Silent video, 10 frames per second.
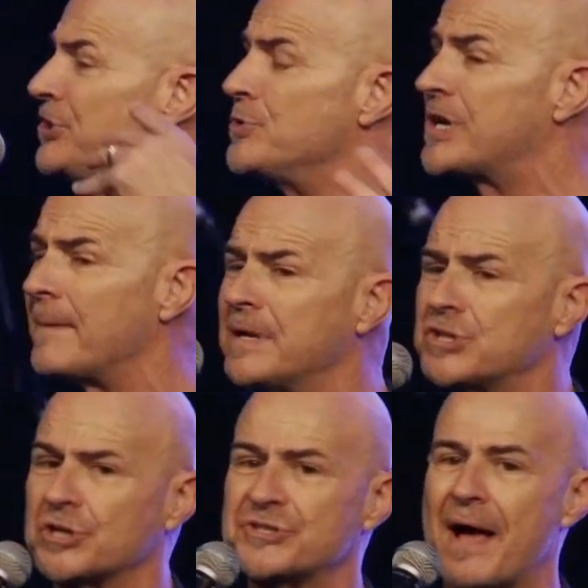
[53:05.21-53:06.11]
You come to
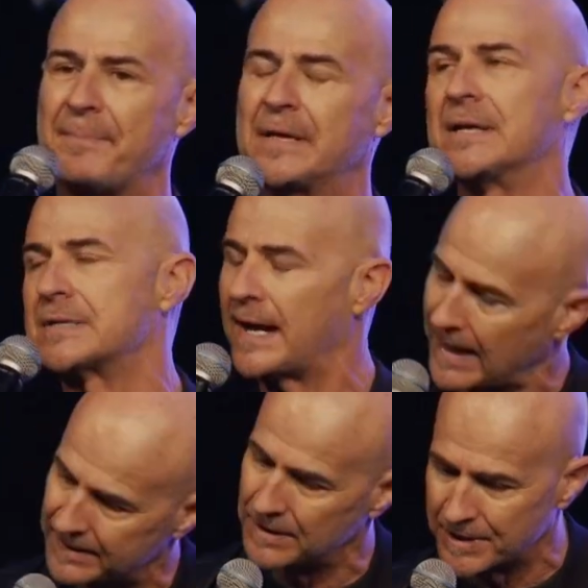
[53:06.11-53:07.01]
church not because I
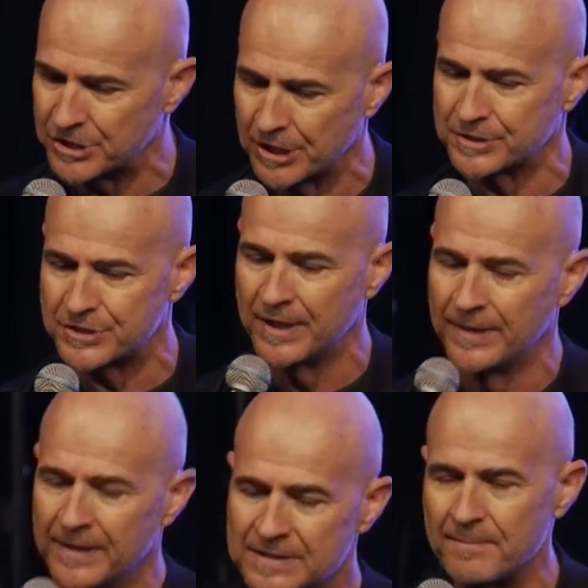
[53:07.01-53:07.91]
got to go to church.
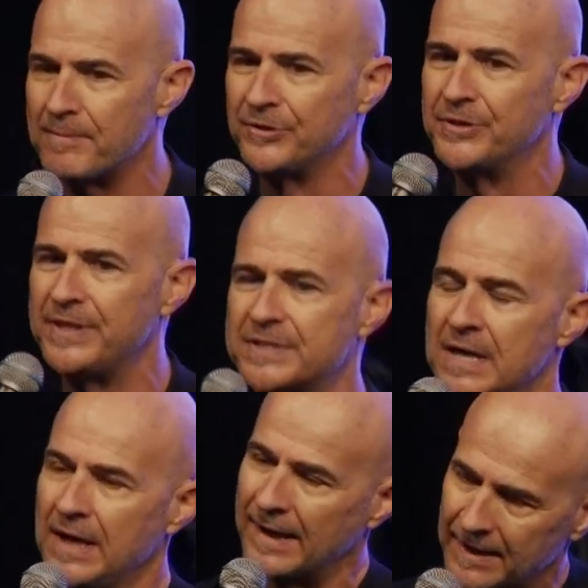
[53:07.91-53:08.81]
Some people do this.
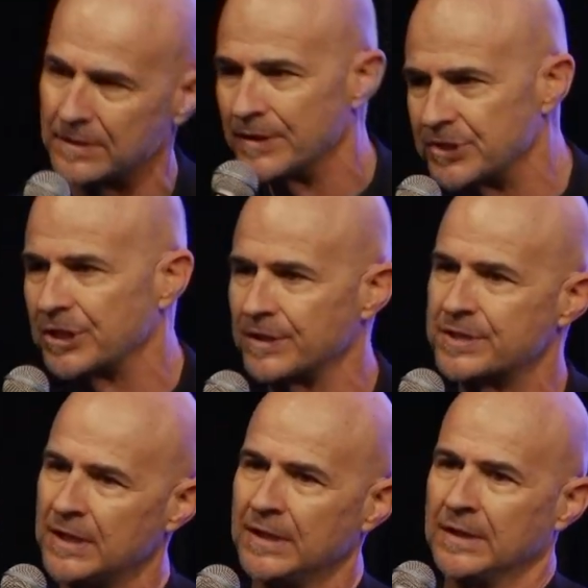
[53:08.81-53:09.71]
I got to go to
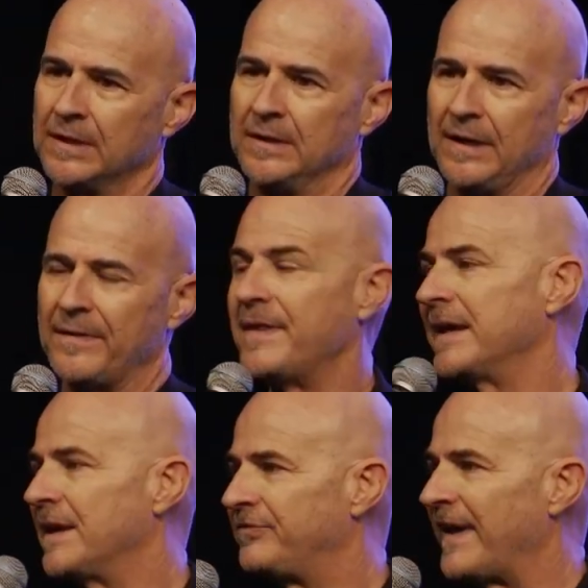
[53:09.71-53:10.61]
church. And then
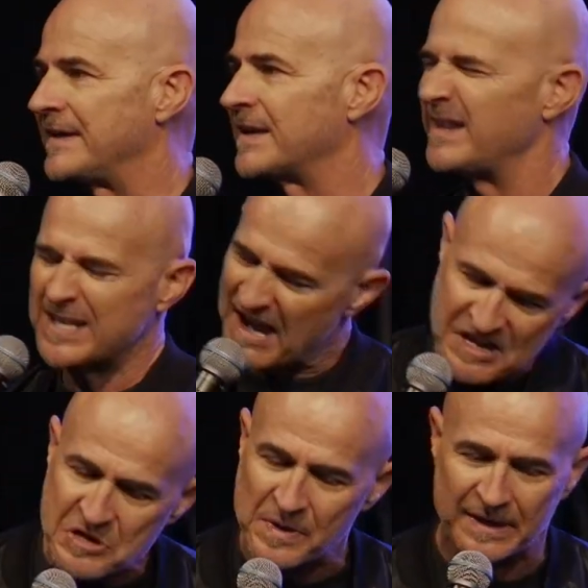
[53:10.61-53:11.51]
they get a flat tire. They say, I
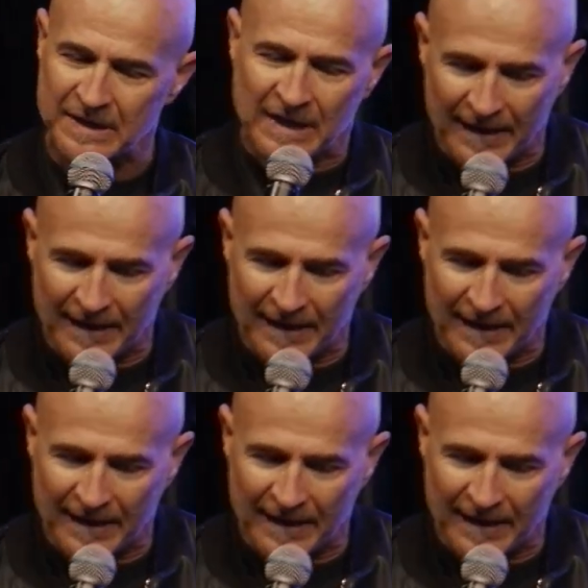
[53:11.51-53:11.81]
knew it.